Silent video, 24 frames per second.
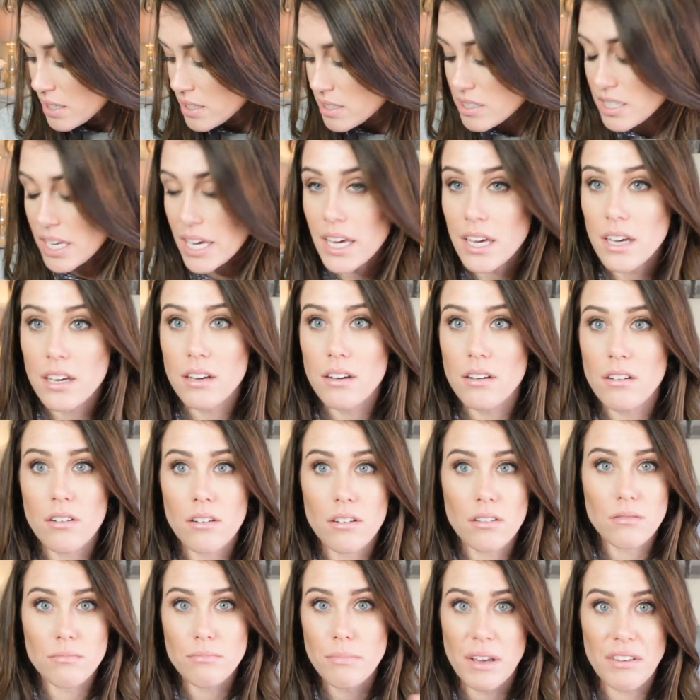It's like
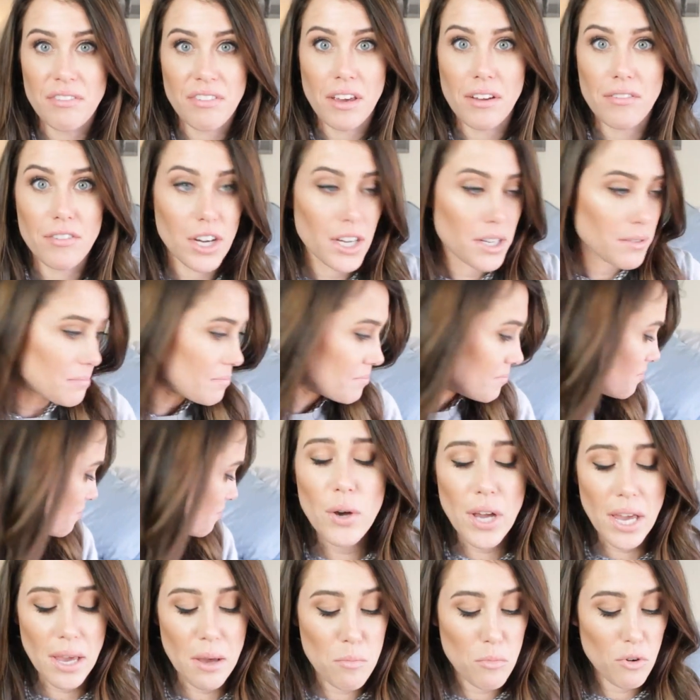my favorite.
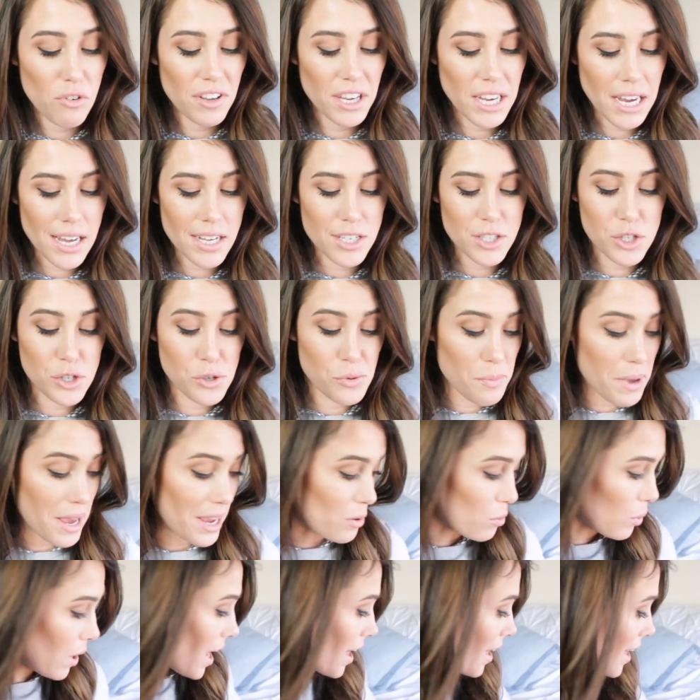Okay, moving on to
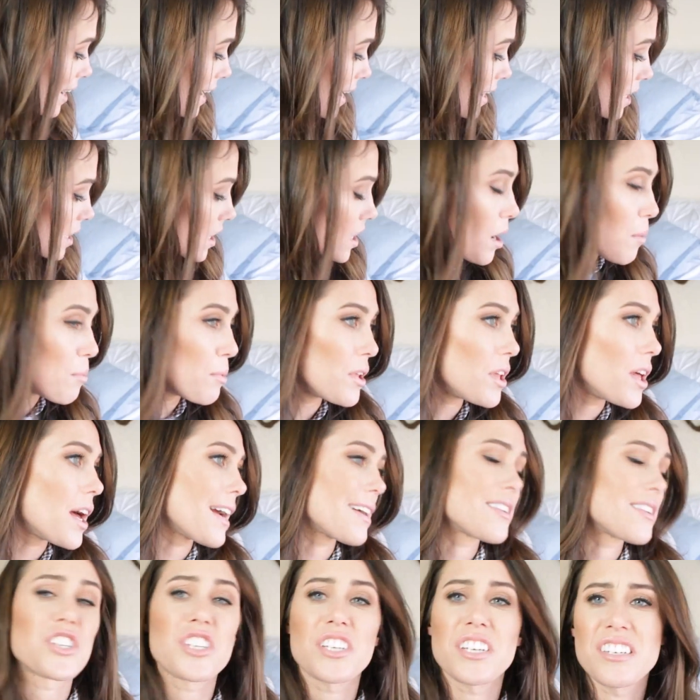Madewell. I got a couple,
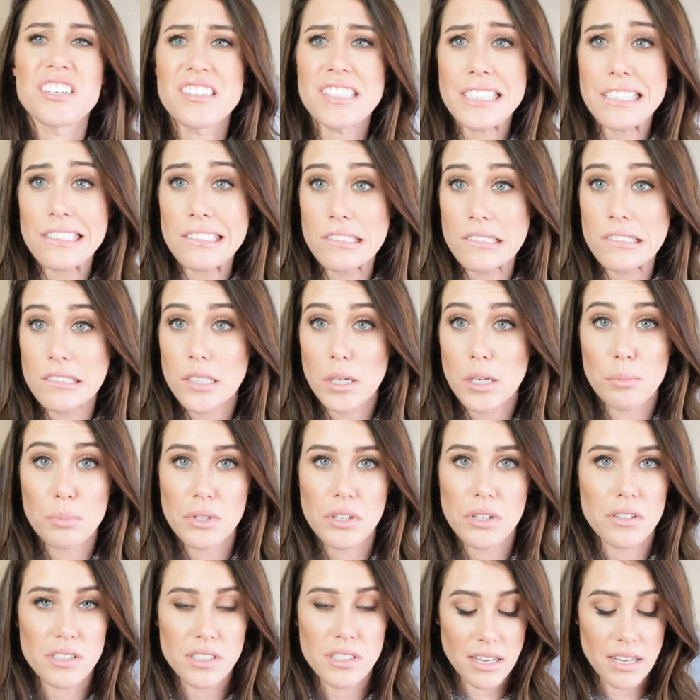actually I just got a
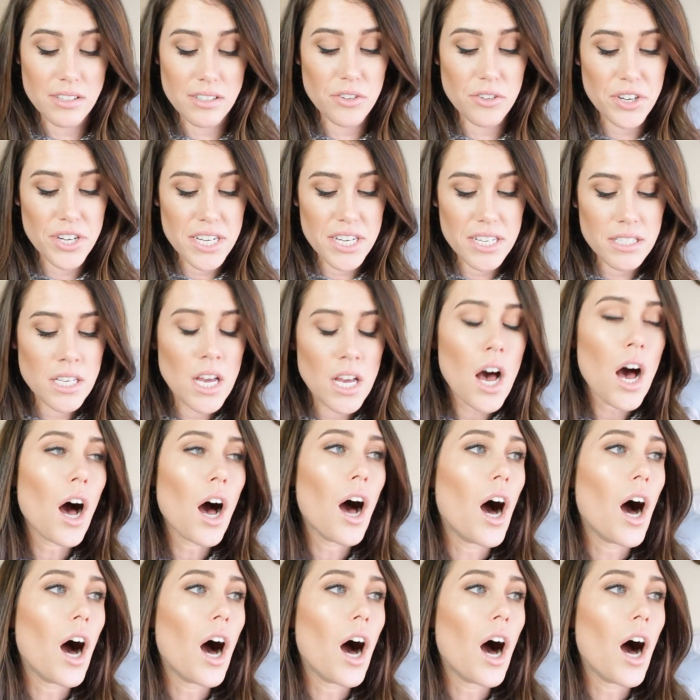couple accessories.